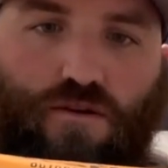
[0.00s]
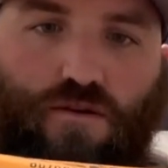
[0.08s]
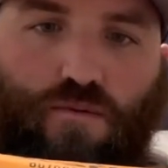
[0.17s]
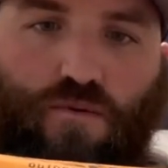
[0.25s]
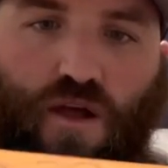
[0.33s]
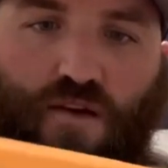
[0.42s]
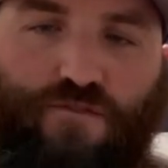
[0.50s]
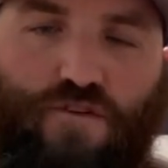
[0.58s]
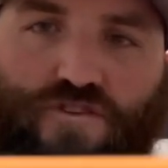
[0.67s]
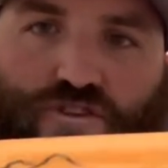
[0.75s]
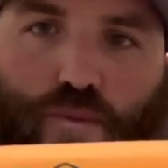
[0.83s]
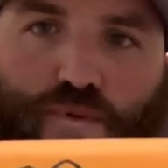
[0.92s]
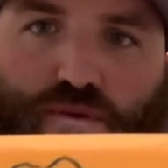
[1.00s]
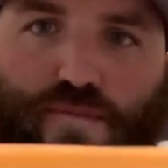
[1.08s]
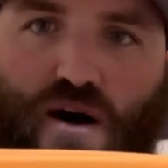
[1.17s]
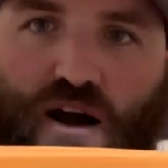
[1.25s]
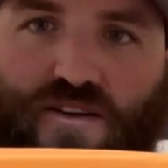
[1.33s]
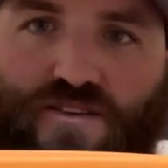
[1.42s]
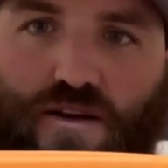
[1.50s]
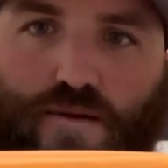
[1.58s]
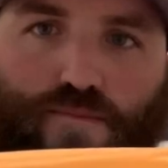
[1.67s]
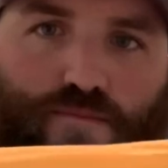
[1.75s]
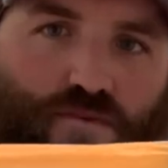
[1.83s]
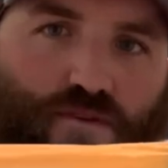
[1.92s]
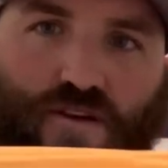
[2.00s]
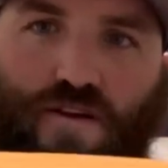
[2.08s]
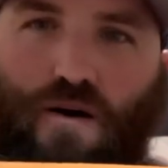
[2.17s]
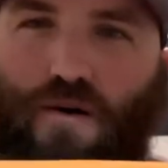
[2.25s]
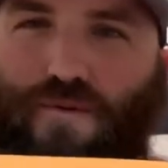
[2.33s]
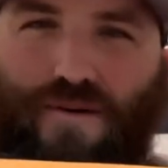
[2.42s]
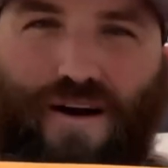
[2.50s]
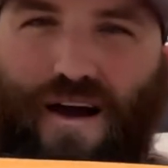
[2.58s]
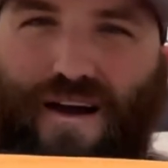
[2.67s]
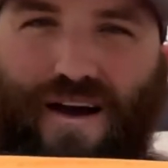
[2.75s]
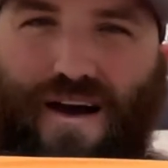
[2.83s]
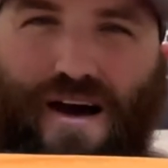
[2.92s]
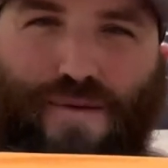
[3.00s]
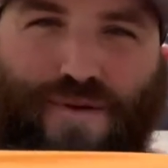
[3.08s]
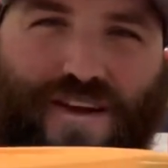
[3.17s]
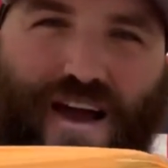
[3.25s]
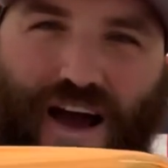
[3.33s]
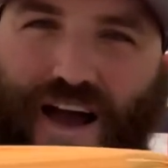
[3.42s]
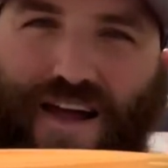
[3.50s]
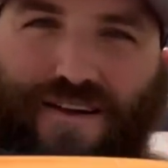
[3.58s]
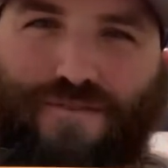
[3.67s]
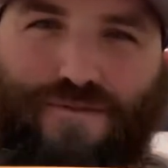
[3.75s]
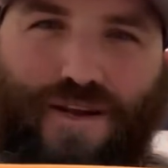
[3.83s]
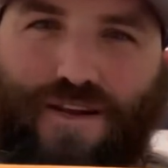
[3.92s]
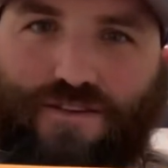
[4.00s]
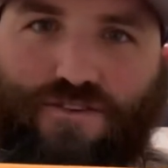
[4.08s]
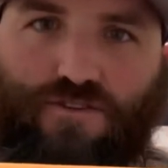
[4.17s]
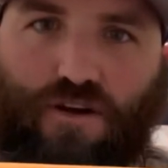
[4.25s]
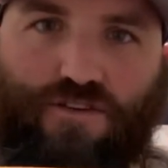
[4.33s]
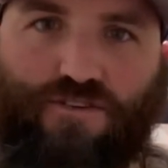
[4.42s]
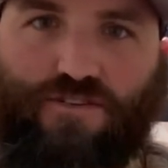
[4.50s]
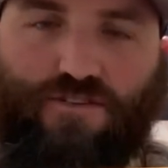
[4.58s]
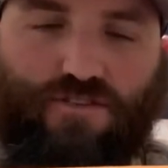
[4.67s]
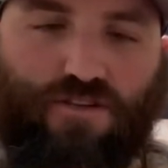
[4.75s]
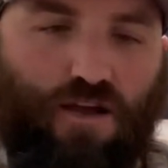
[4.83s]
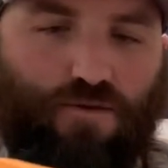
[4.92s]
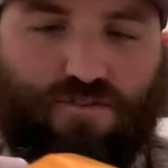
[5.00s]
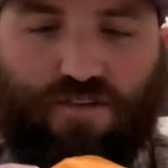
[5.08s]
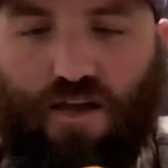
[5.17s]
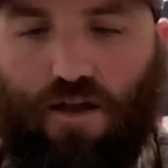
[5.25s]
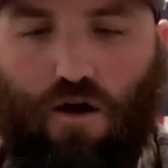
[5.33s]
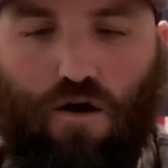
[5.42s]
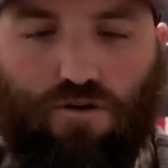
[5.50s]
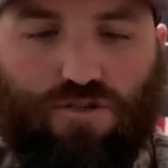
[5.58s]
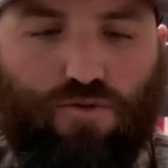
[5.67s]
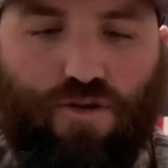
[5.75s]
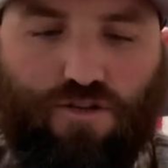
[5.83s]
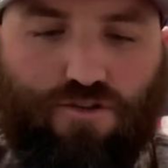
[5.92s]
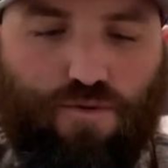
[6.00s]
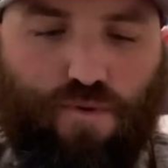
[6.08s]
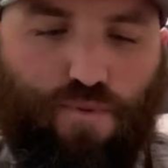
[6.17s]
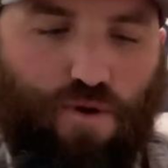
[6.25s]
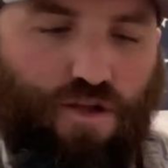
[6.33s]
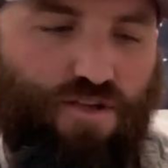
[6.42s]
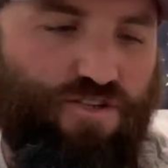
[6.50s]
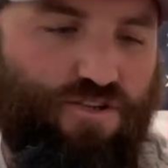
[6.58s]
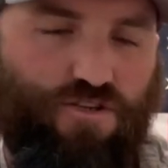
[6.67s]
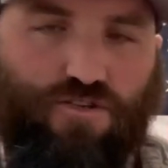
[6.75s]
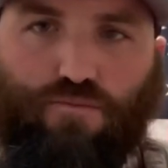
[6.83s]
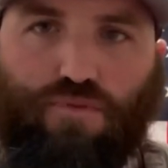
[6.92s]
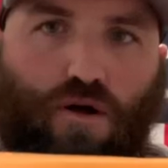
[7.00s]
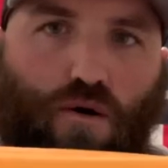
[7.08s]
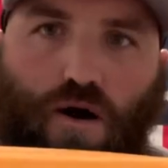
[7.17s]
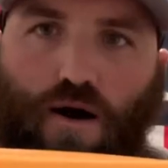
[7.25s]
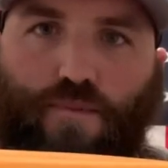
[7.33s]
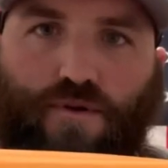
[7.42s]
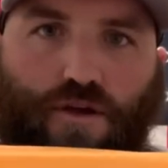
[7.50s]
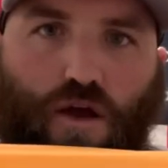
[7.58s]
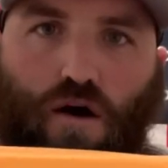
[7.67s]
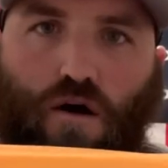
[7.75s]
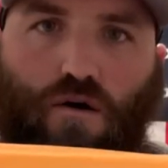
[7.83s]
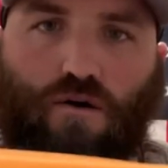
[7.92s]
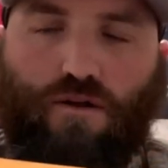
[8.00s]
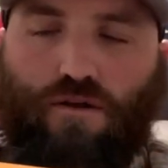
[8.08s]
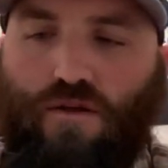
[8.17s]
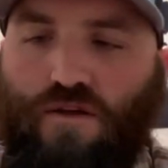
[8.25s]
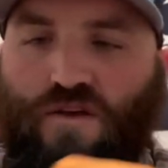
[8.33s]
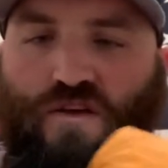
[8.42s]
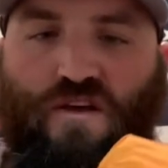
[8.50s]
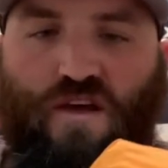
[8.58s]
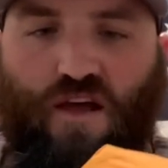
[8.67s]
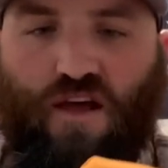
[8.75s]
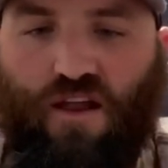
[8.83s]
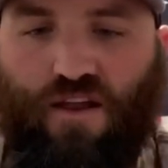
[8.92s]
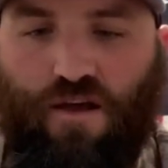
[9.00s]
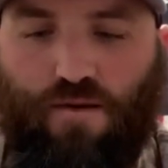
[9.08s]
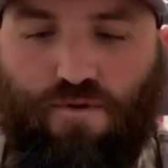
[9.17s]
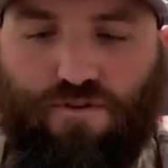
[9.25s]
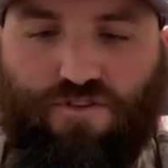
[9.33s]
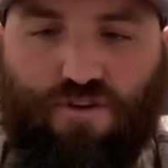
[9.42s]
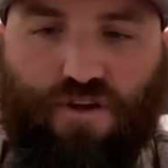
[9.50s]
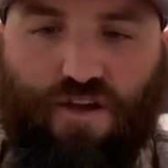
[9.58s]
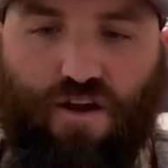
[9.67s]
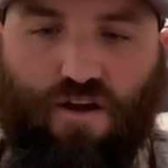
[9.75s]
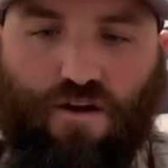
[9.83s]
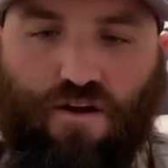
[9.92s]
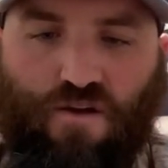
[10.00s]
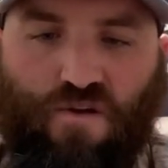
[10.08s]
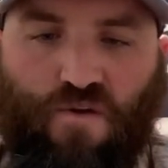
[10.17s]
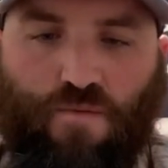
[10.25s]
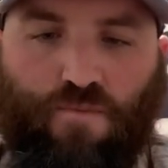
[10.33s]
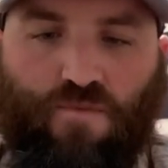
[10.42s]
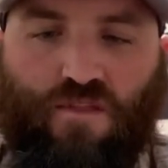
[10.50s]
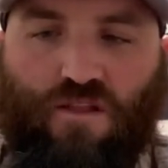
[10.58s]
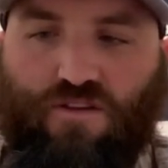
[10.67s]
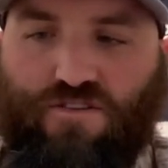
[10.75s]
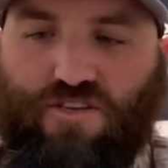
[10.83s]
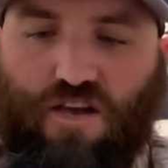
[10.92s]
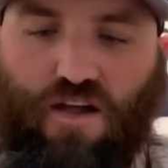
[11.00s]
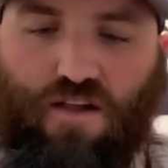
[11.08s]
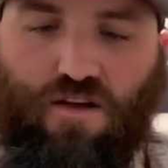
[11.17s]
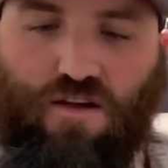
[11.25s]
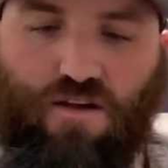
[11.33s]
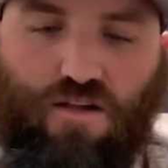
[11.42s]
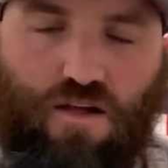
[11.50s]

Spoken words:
when I first opened the box up, I'm a guy, I don't read instructions, and I was like, oh sweet, it should be pretty easy just to blow up and go. And I'll show you here. It's got a